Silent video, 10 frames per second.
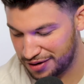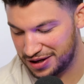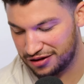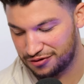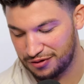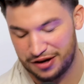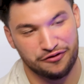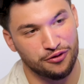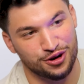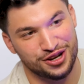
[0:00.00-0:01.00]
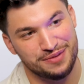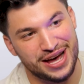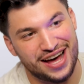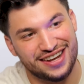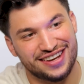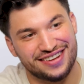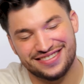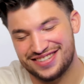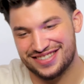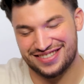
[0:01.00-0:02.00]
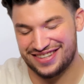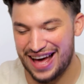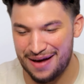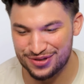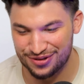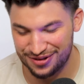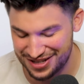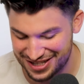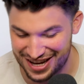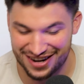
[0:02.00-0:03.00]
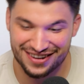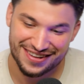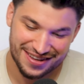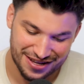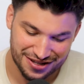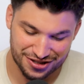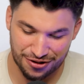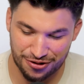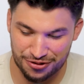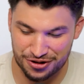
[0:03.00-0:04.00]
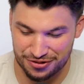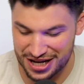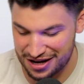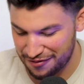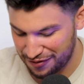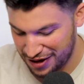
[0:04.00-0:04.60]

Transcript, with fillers: It's I mean, insane. 340 batting, just yeah. absolutely insane. So who are you taking for